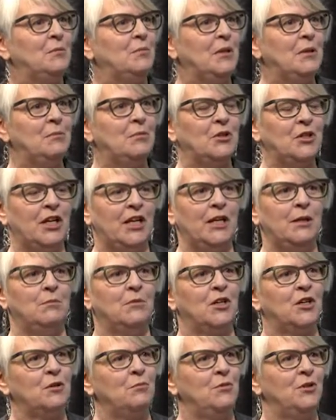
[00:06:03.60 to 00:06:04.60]
people came,
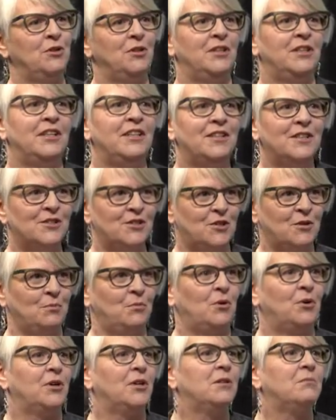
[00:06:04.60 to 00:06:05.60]
the community that
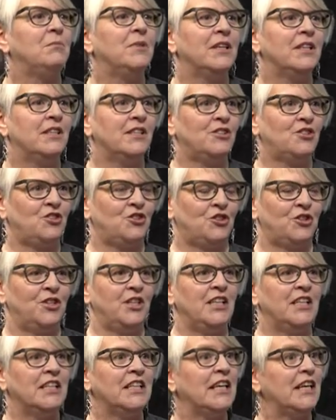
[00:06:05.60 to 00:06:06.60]
supported me in this
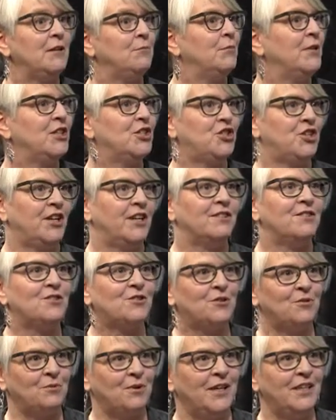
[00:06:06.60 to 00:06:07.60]
journey and gave me a chance
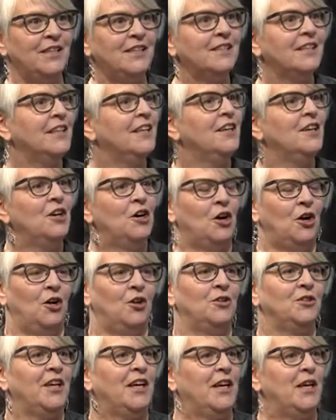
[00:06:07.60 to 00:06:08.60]
to write.
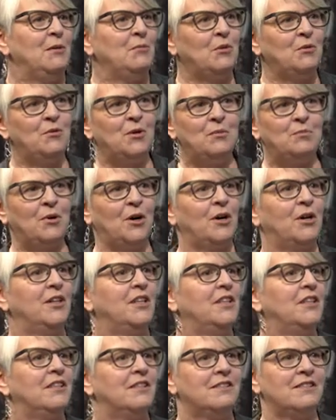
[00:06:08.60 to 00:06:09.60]
All came and we
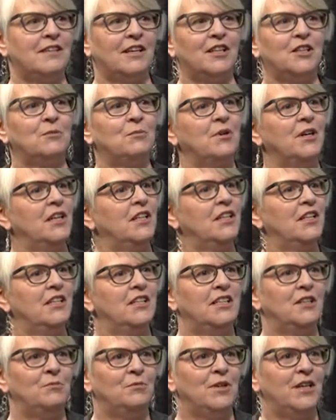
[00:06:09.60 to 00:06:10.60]
partied and
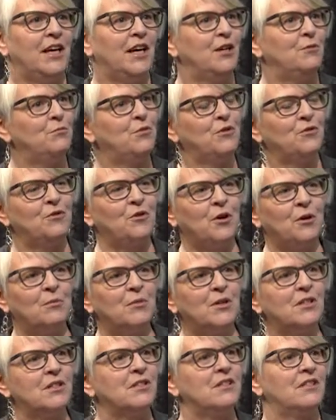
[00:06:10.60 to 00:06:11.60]
celebrated and we had
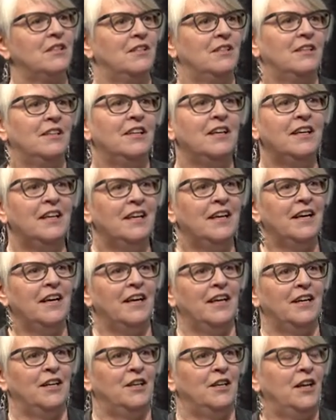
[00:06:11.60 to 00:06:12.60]
performers and,
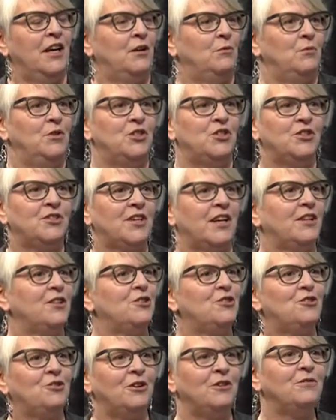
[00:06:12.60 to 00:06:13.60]
and, and we just had a
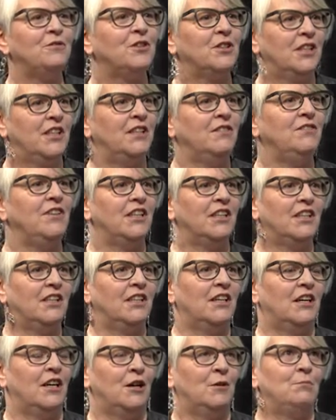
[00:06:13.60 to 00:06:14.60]
joyful evening
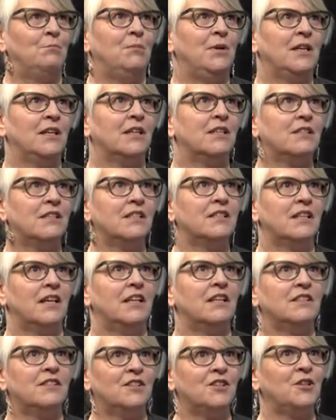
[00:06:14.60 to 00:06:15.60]
um, because it
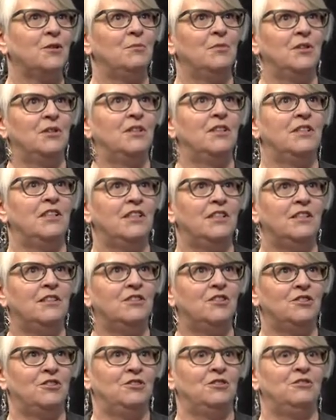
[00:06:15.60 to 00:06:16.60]
takes a community
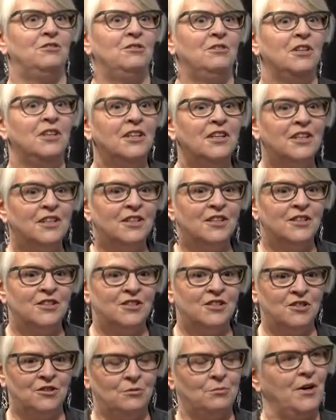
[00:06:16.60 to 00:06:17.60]
to
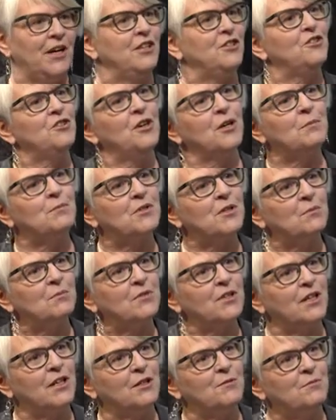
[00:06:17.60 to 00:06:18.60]
to raise you up
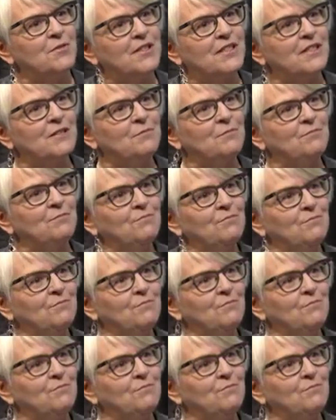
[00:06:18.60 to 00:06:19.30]
sometimes. You know, this